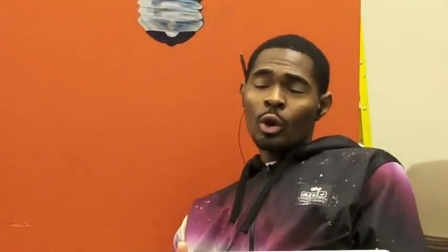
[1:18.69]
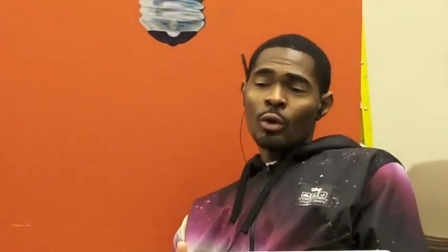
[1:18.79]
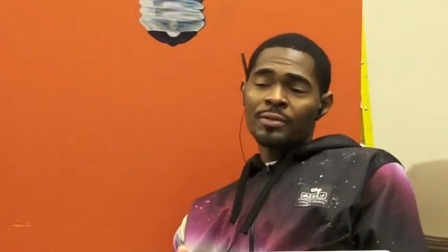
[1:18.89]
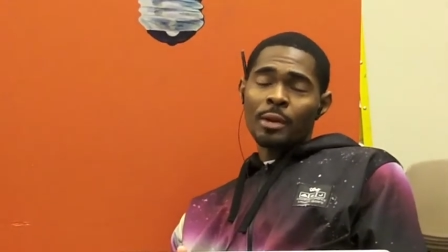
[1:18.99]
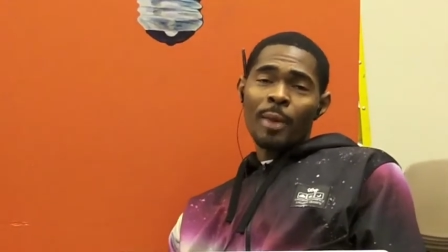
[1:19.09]

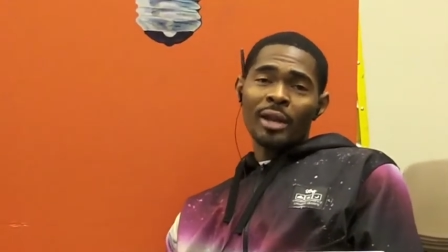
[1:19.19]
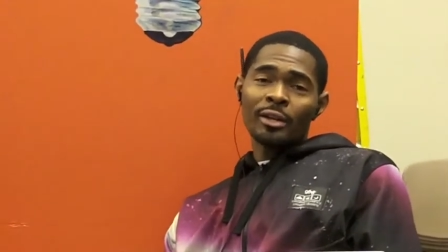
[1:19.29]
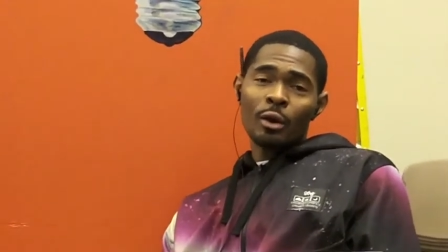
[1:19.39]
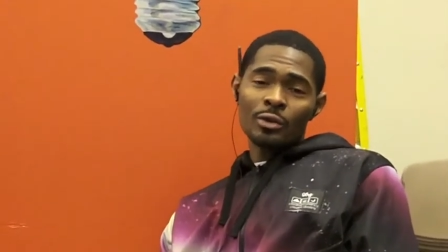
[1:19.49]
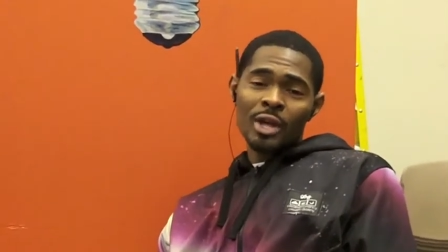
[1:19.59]
know if
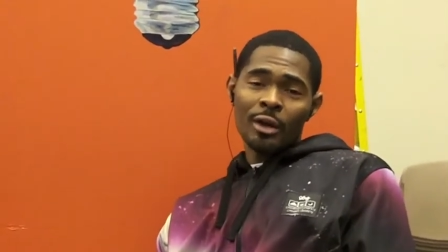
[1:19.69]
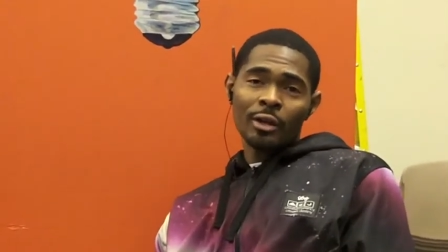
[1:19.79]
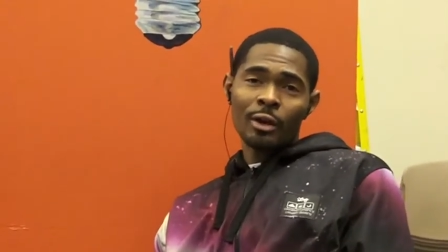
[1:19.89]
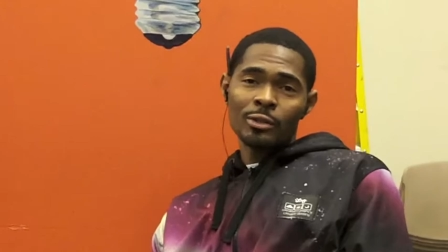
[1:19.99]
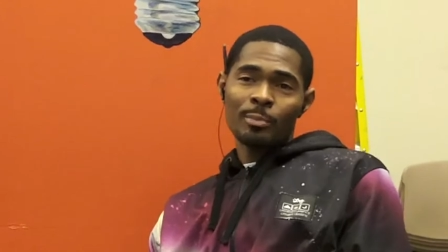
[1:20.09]
somebody knows how to
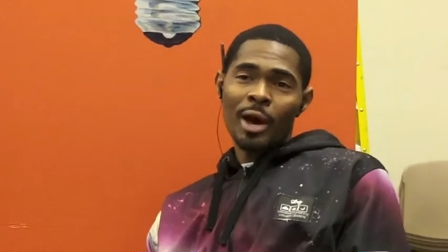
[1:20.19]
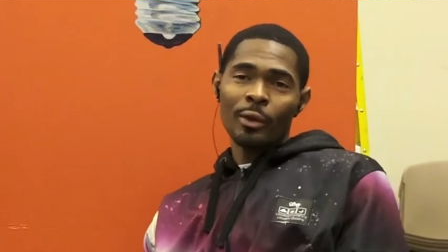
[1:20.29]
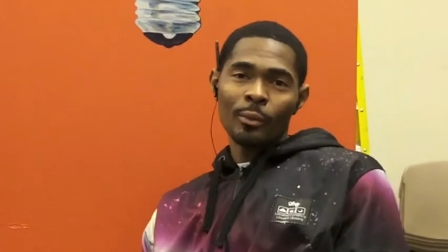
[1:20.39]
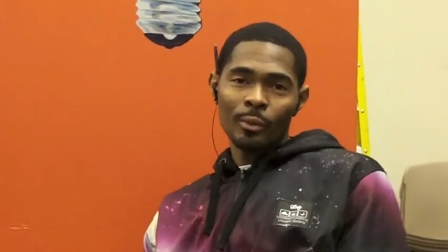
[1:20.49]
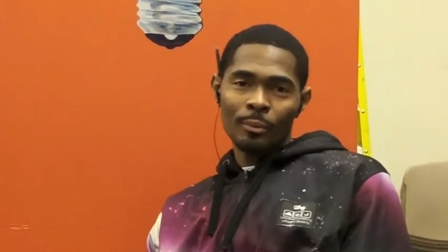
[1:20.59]
curse
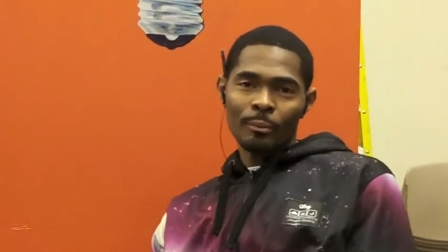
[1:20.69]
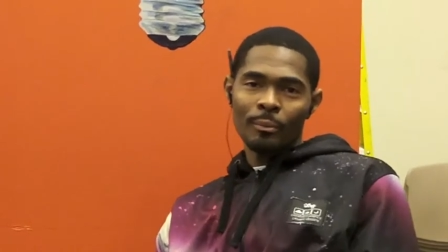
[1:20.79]
by